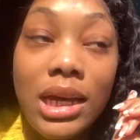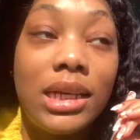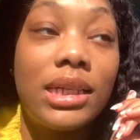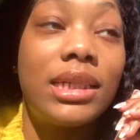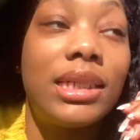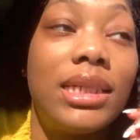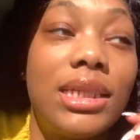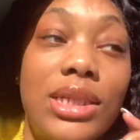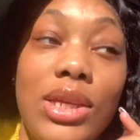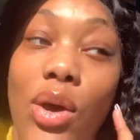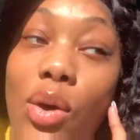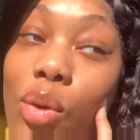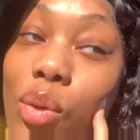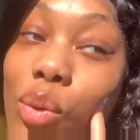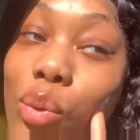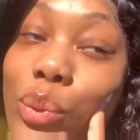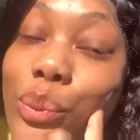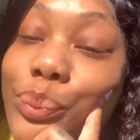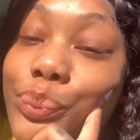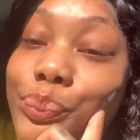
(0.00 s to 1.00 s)

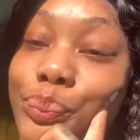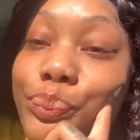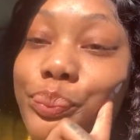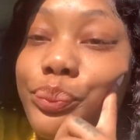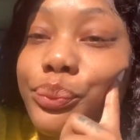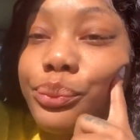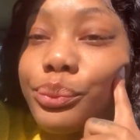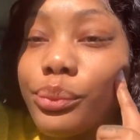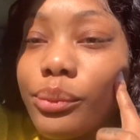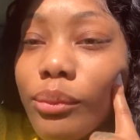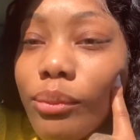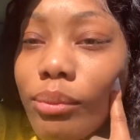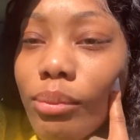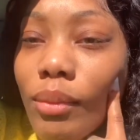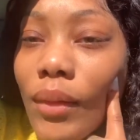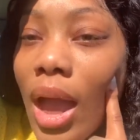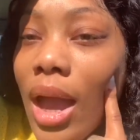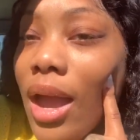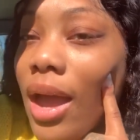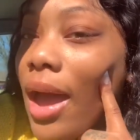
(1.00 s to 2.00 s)
So
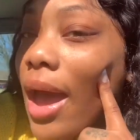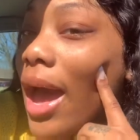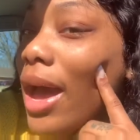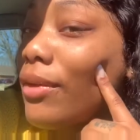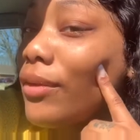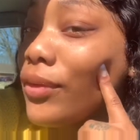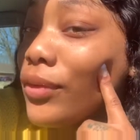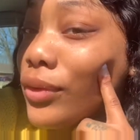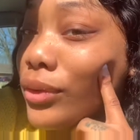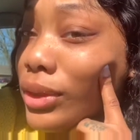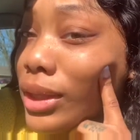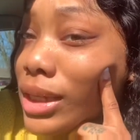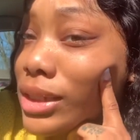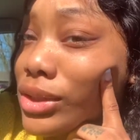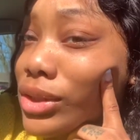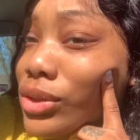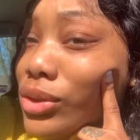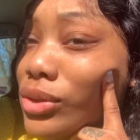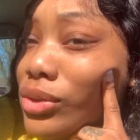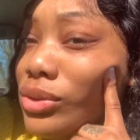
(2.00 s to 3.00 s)
I have a few things
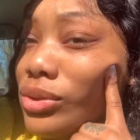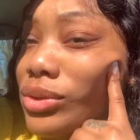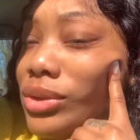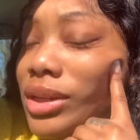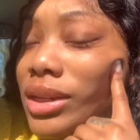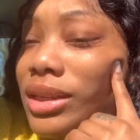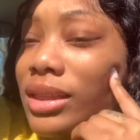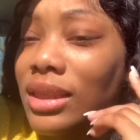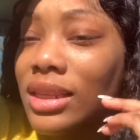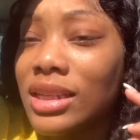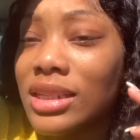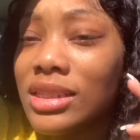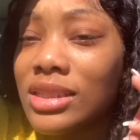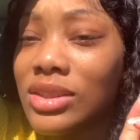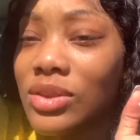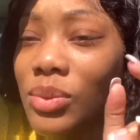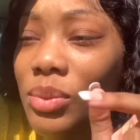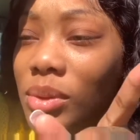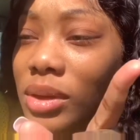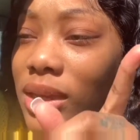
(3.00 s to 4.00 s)
to do this
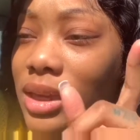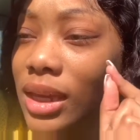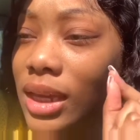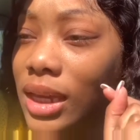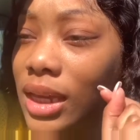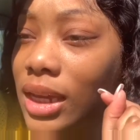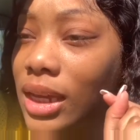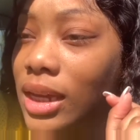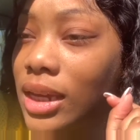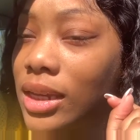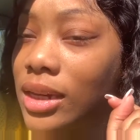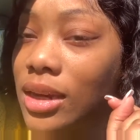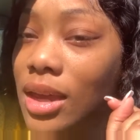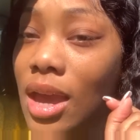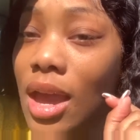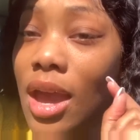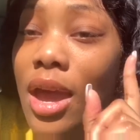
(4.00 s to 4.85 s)
weekend